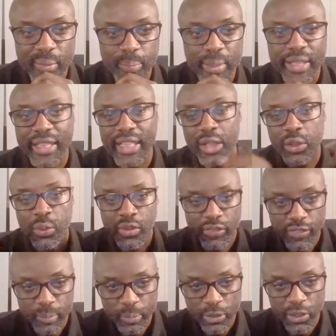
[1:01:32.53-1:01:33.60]
By now, you are
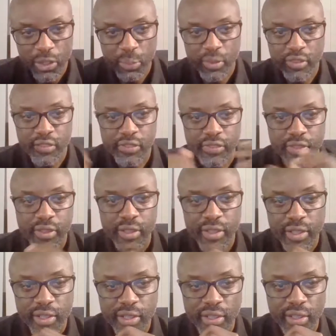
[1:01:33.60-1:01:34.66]
familiar with
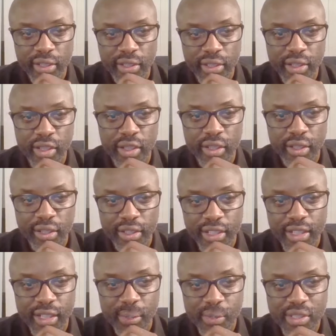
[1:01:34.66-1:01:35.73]

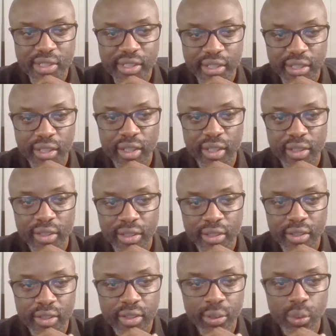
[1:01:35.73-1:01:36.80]
how we say
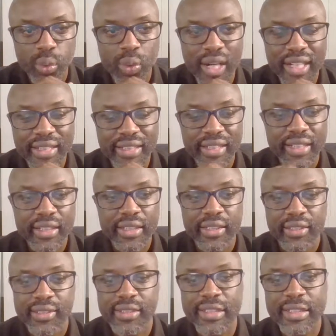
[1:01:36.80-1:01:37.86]
Rwanda.
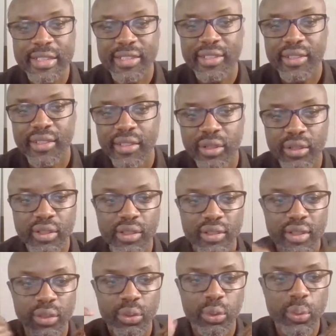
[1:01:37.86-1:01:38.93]

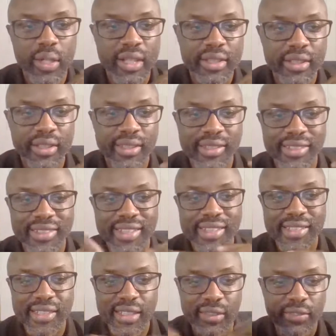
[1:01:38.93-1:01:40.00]
Rwanda.
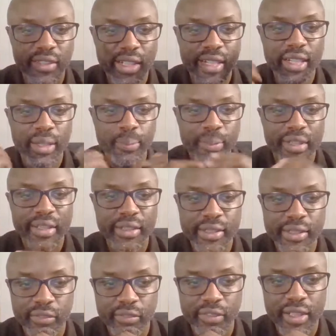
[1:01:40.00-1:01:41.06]
That's even I am
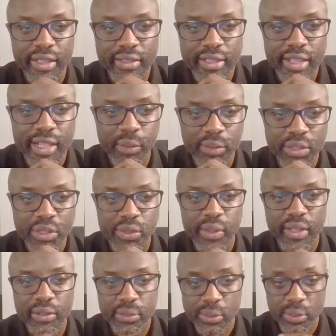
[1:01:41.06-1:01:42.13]
guilty of that. I always
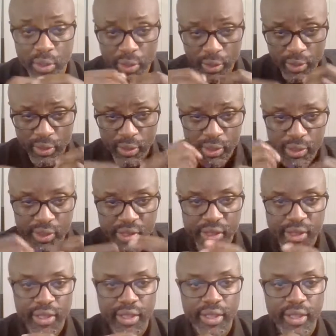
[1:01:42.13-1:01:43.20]
try to
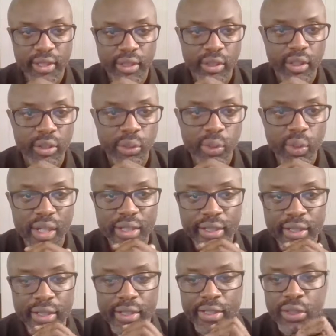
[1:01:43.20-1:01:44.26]
say
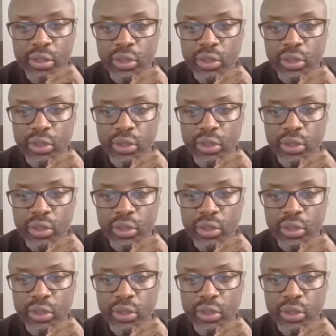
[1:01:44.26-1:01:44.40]
Rwanda.